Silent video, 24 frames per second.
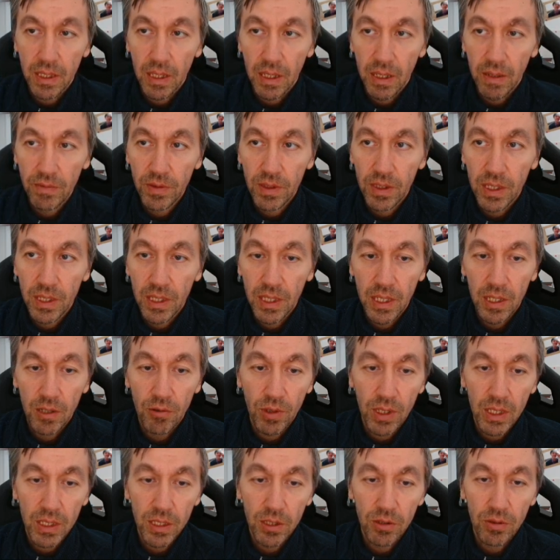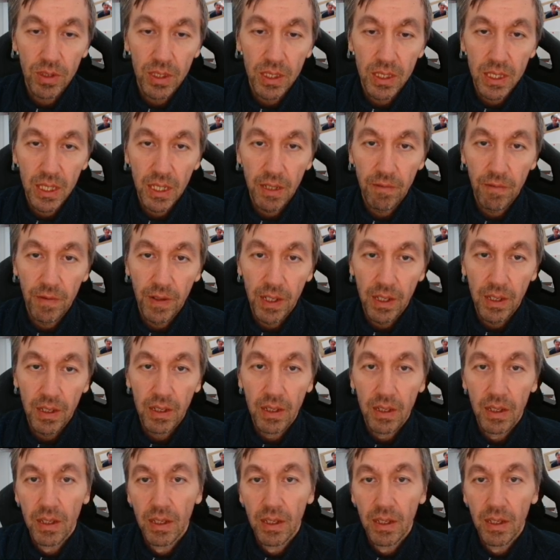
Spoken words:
after the king runs to the safety,